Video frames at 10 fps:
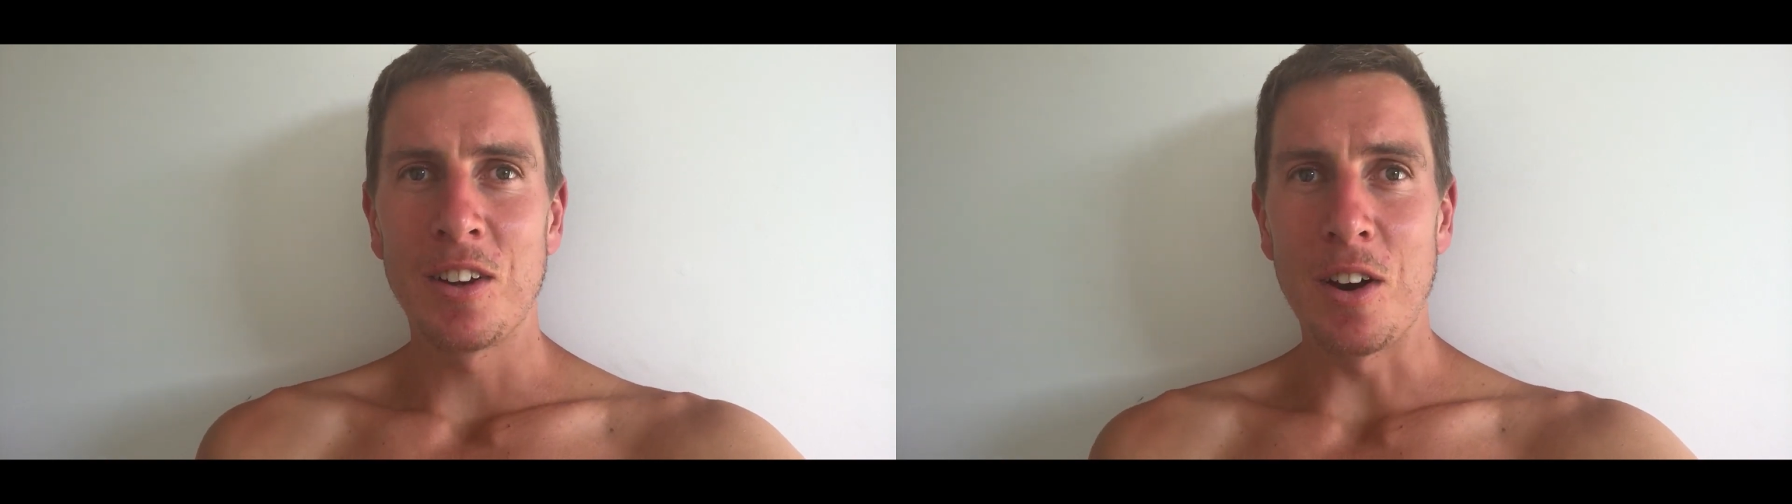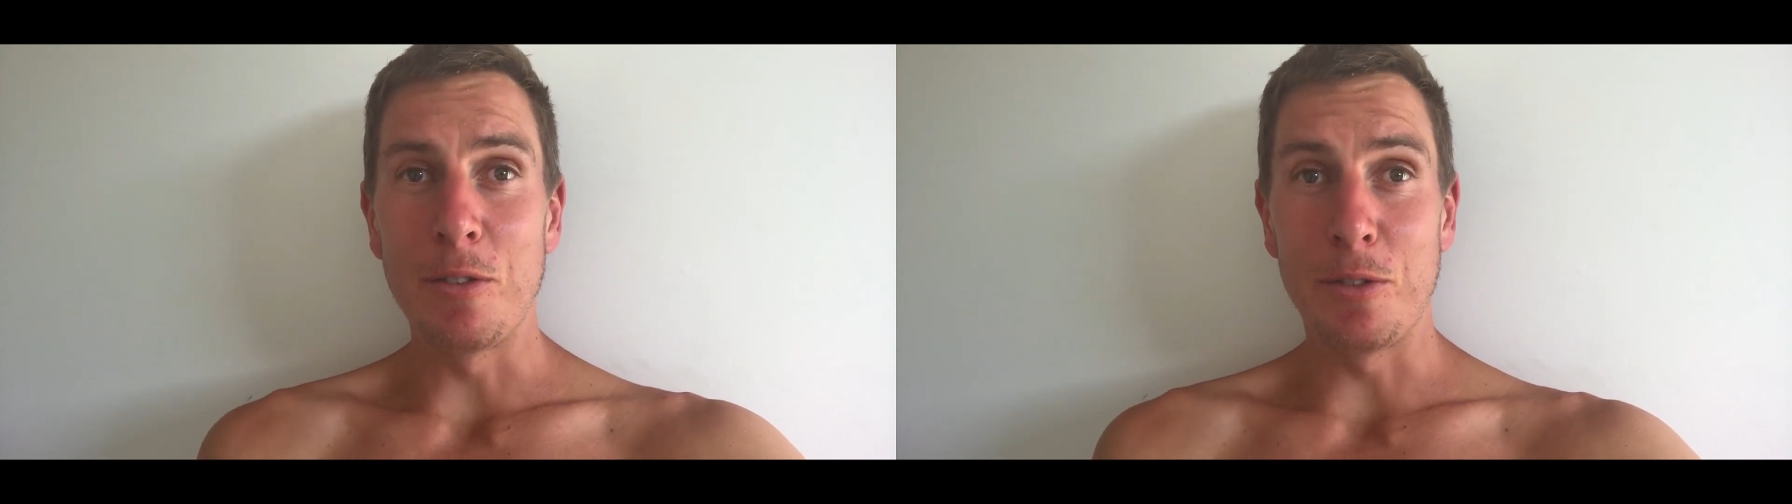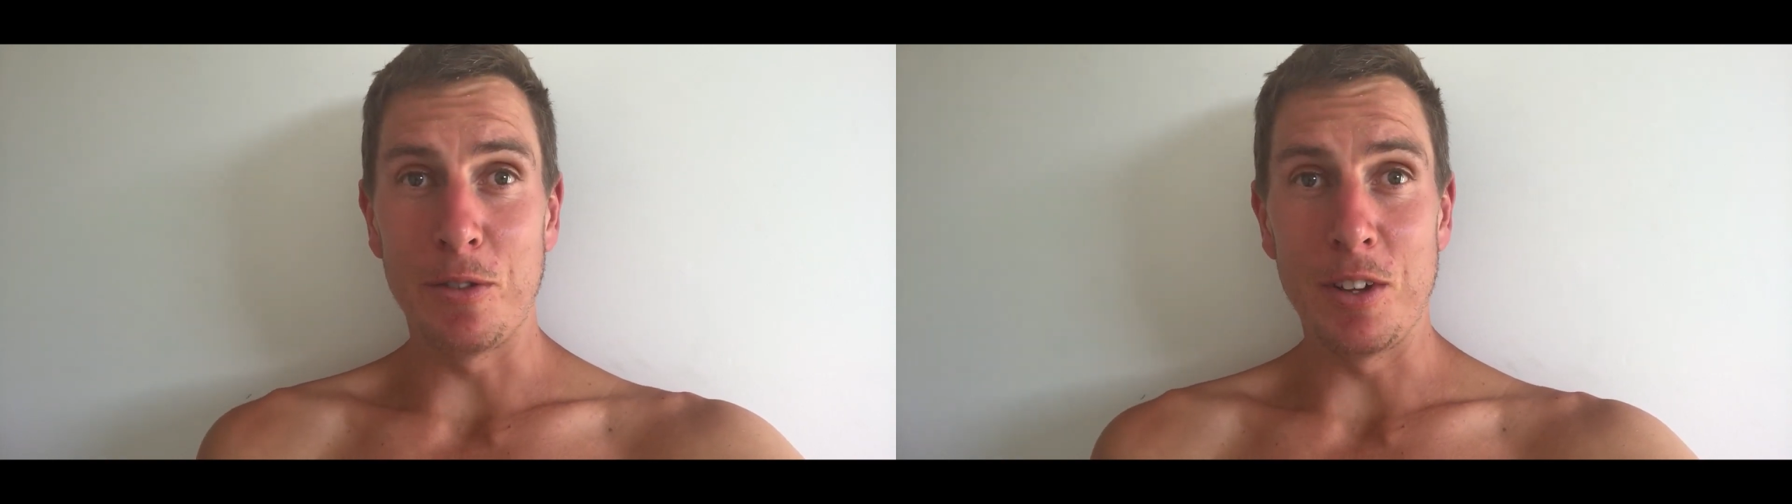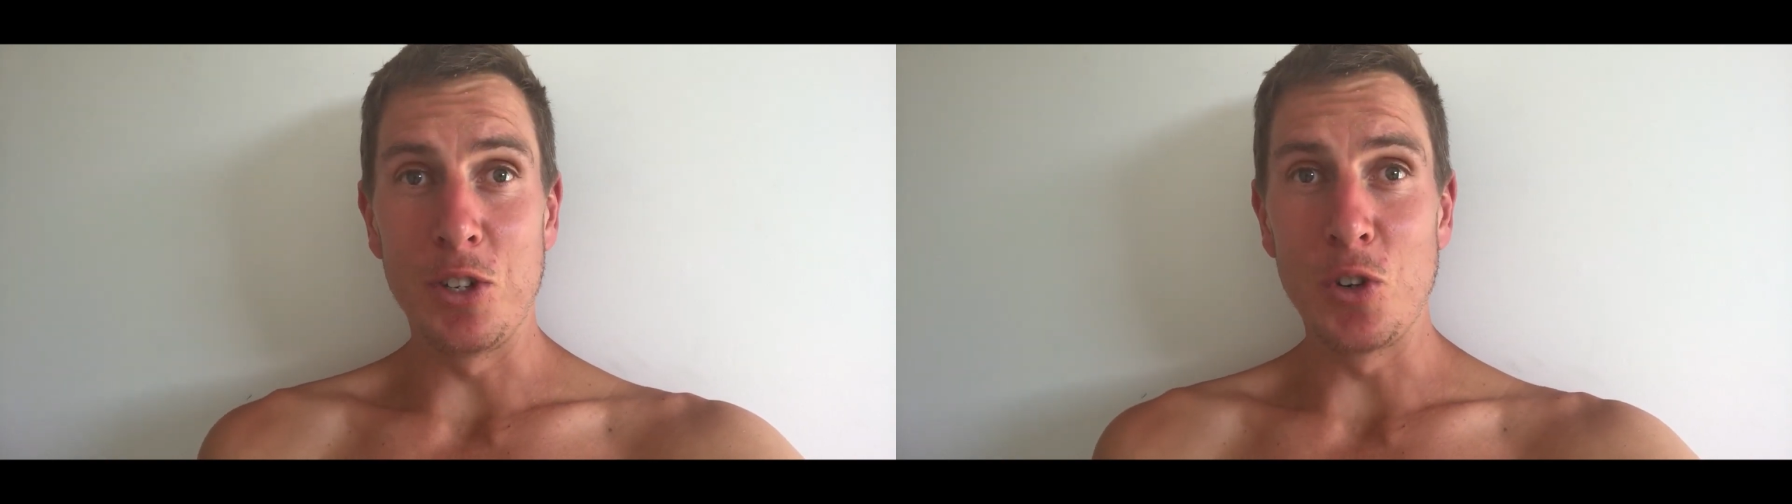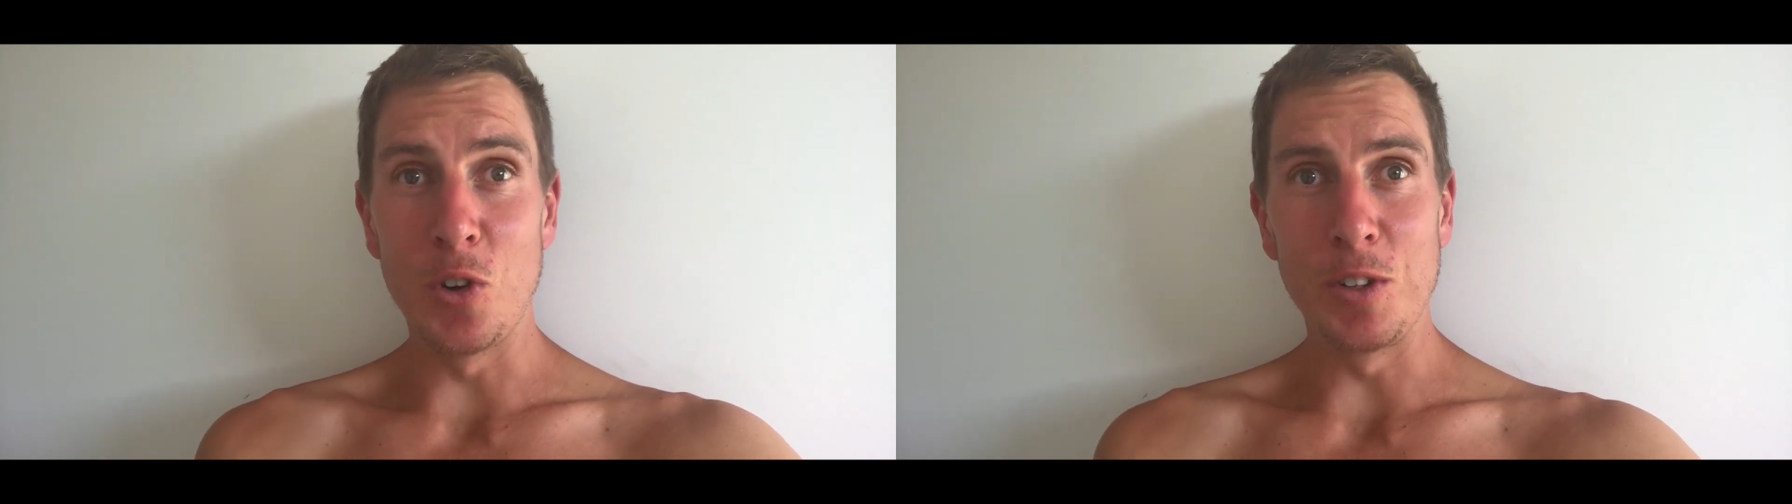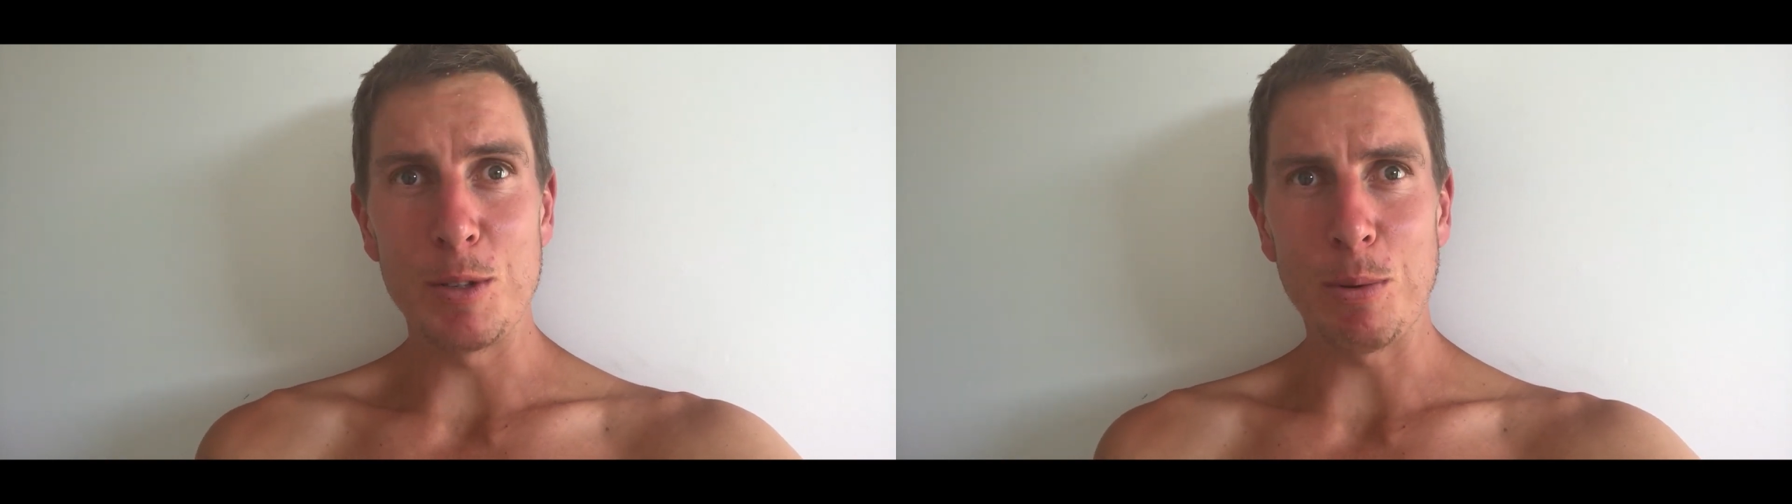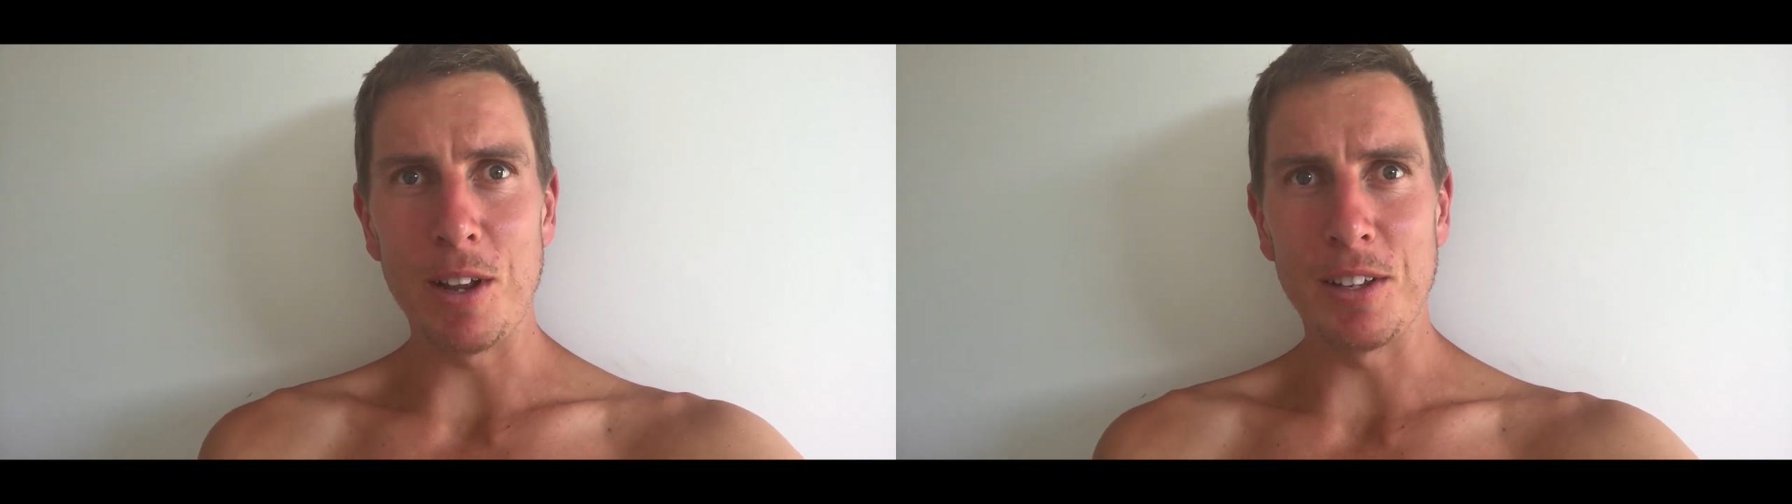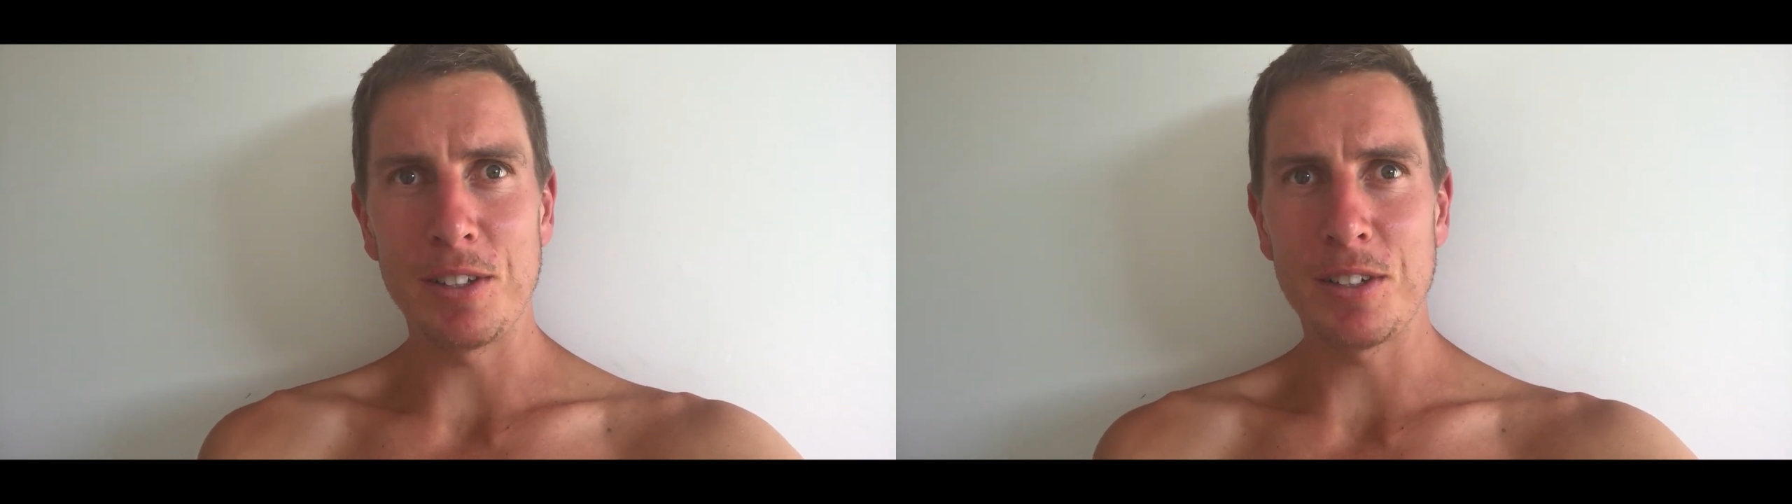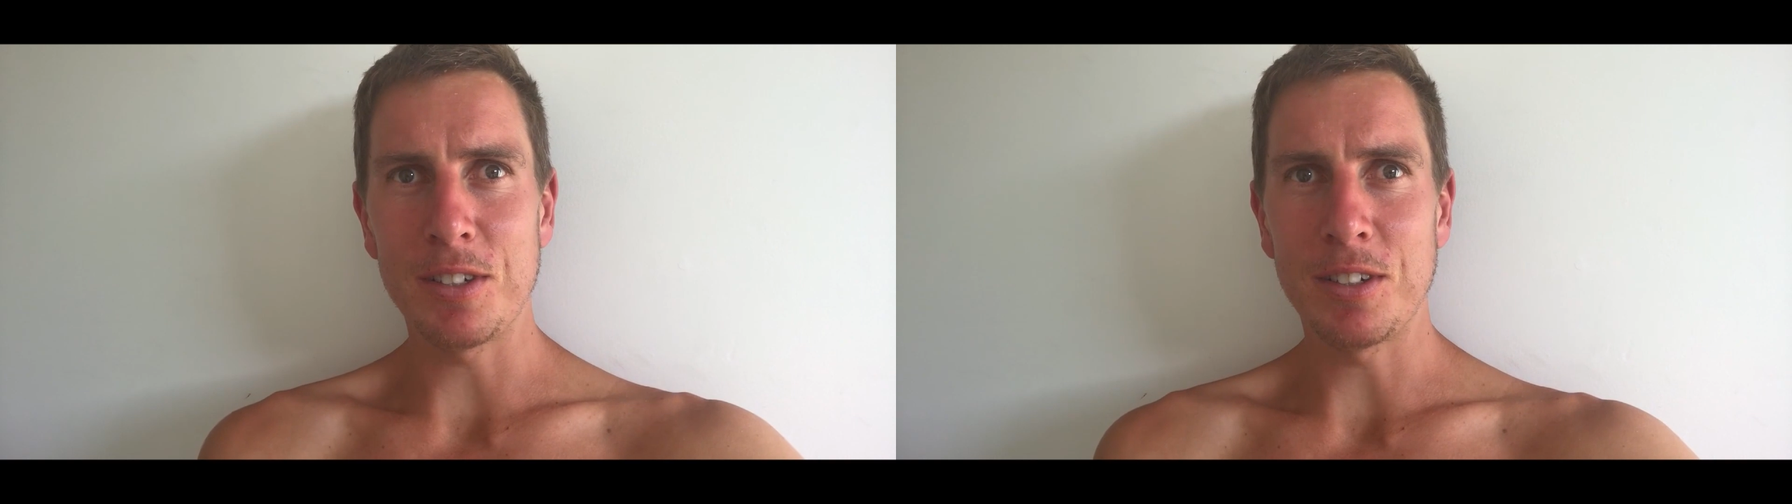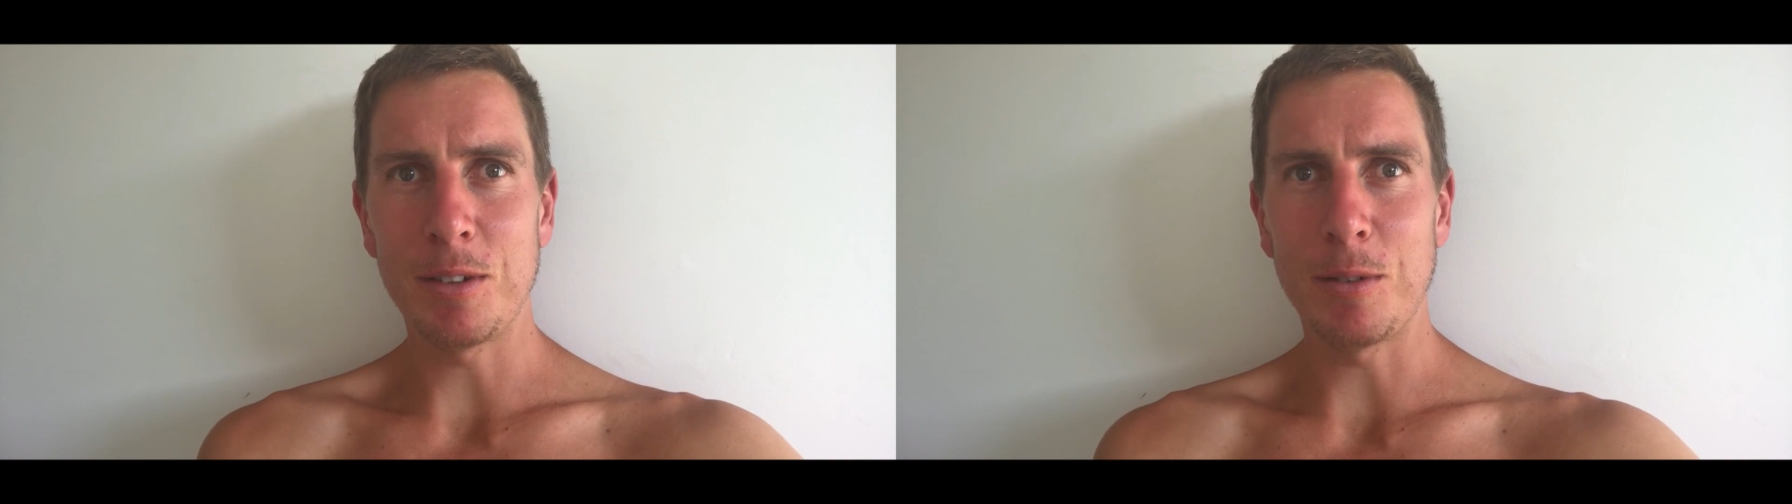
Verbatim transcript: kind of endurance plus